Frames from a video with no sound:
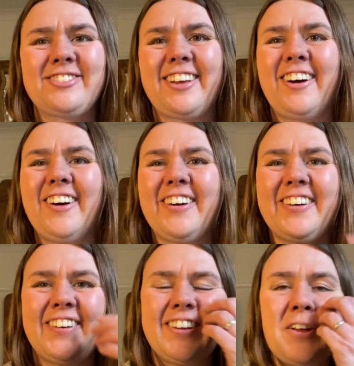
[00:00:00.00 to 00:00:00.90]

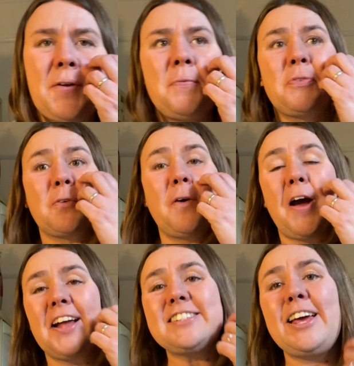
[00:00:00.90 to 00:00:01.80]
Oh. Well,
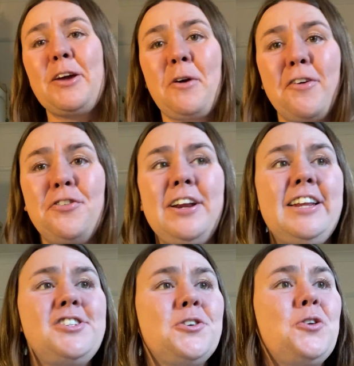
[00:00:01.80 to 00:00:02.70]
I tell you what, I really
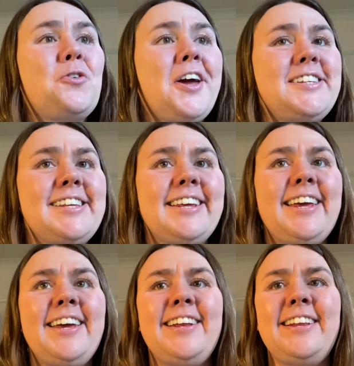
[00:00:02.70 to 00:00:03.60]
enjoyed writing
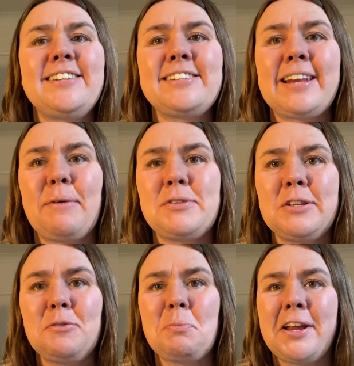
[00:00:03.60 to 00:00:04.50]
it, and it's an
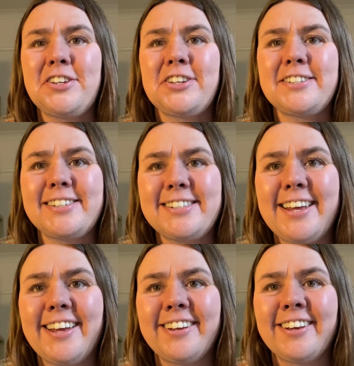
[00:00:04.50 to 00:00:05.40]
absolute pleasure to
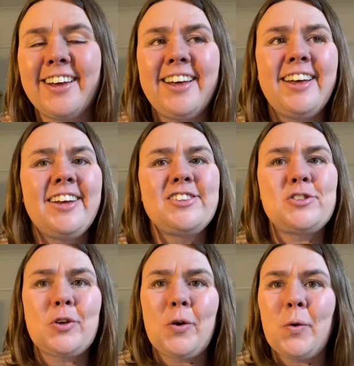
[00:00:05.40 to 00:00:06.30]
sing.
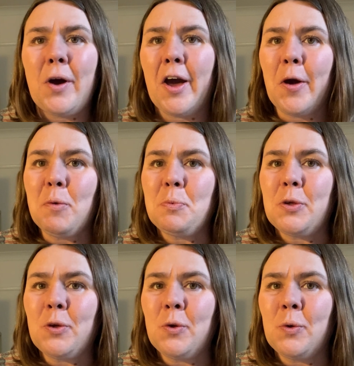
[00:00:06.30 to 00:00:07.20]
So I hope
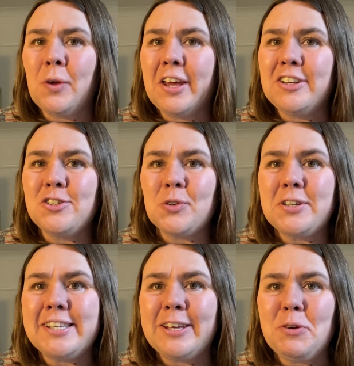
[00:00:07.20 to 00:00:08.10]
you enjoy
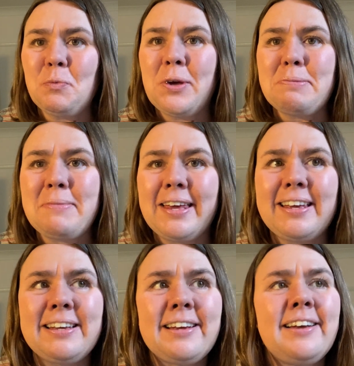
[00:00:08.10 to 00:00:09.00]
singing with
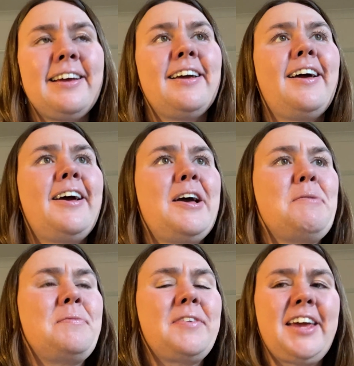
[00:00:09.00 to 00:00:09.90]
me.
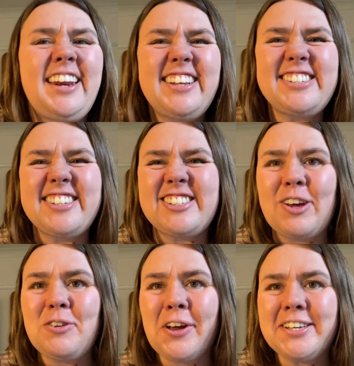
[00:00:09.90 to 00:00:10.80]
And it's just
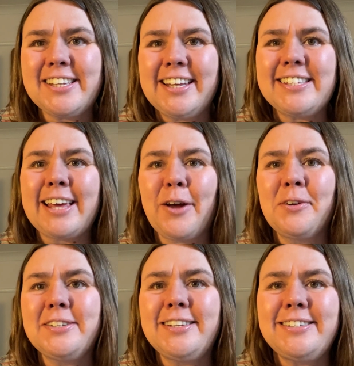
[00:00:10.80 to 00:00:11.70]
so nice that it's
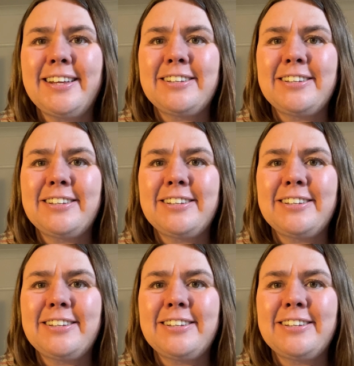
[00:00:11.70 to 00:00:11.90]
ours, isn't it?